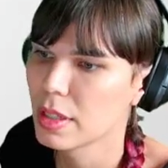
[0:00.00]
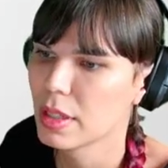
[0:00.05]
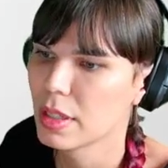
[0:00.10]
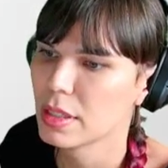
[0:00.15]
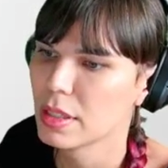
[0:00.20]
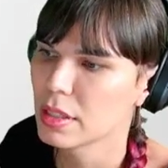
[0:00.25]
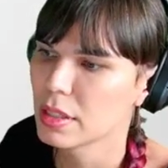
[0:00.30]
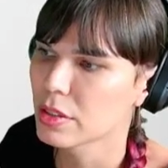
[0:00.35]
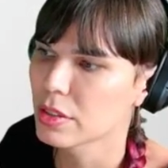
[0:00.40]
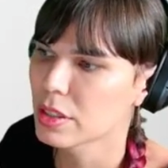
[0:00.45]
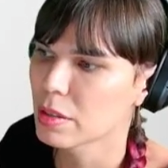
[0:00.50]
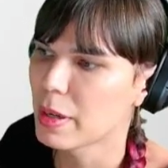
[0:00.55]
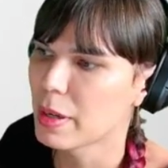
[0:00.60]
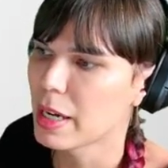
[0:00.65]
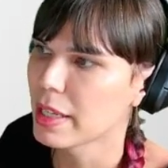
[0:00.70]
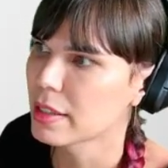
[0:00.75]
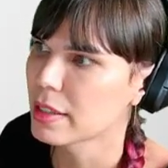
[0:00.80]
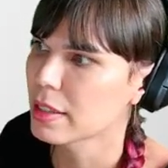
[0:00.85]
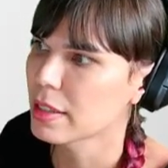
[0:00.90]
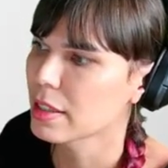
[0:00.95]
So some
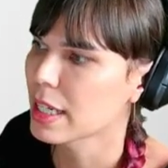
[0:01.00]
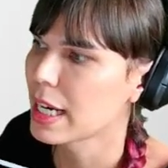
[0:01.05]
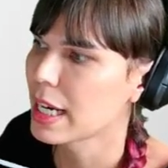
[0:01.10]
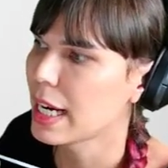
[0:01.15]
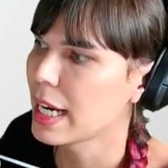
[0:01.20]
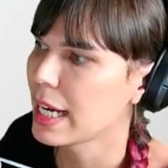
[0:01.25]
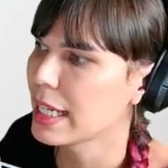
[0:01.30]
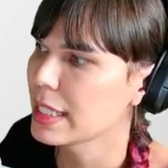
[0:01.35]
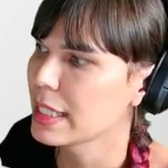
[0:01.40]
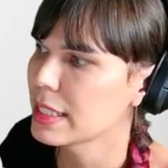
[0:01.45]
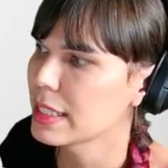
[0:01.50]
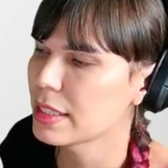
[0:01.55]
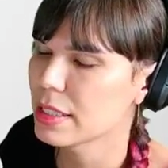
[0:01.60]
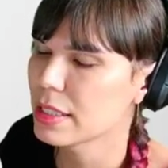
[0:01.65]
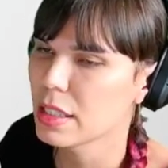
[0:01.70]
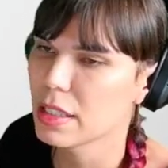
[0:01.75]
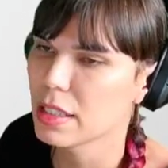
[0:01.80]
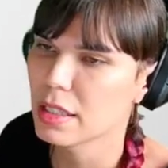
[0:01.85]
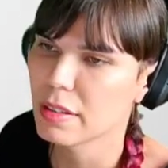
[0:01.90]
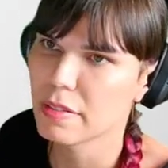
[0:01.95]
other kinds
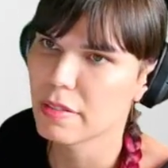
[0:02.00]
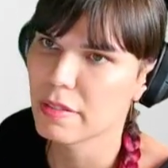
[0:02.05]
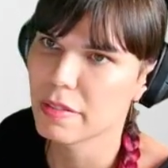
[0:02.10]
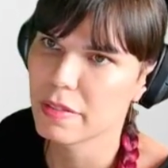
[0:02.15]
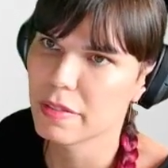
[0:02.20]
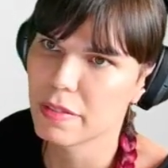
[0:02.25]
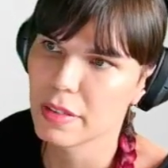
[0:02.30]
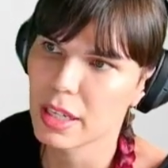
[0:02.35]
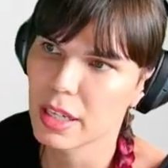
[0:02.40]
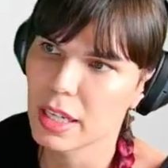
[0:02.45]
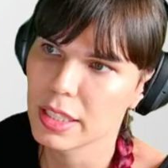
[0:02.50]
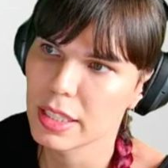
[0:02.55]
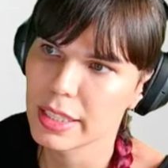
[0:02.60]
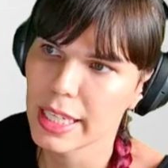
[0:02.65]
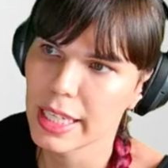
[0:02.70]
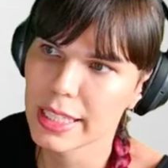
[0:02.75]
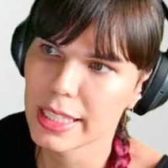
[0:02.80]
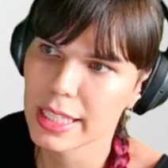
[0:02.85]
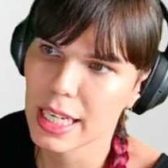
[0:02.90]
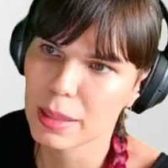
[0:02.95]
of
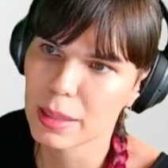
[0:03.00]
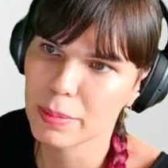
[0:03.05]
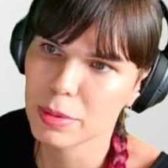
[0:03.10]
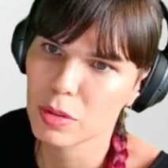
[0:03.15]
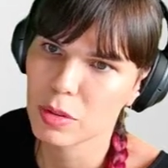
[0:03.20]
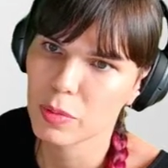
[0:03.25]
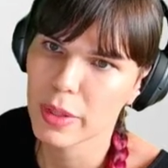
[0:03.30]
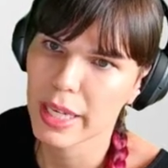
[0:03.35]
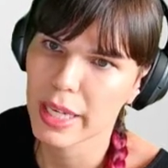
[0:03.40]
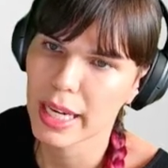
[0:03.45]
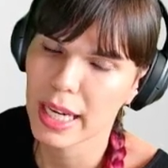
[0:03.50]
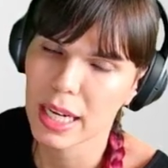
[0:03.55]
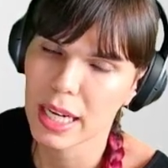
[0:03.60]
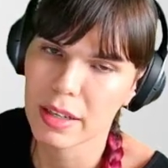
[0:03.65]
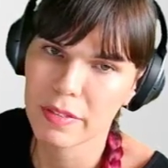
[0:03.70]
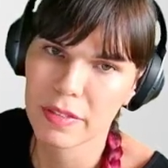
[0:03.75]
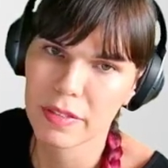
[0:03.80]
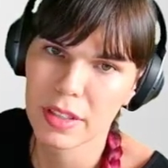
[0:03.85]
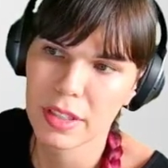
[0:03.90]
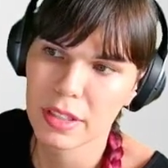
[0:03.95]
data types, we
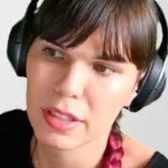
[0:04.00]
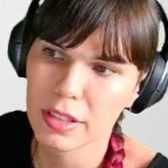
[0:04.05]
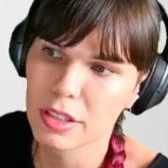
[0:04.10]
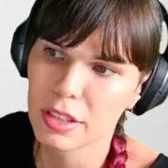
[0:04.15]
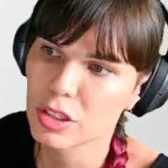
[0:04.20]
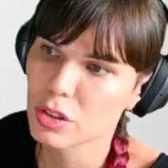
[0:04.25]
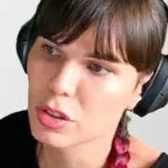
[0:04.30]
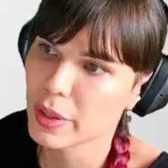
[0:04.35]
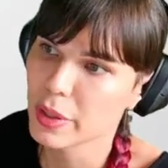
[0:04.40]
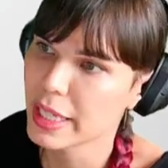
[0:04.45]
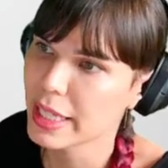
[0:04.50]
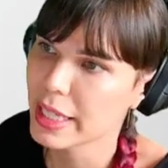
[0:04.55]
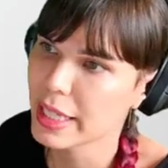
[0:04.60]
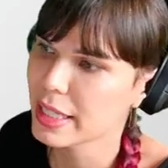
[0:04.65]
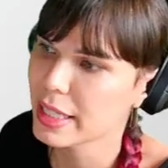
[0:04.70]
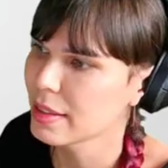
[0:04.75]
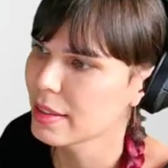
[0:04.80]
have string,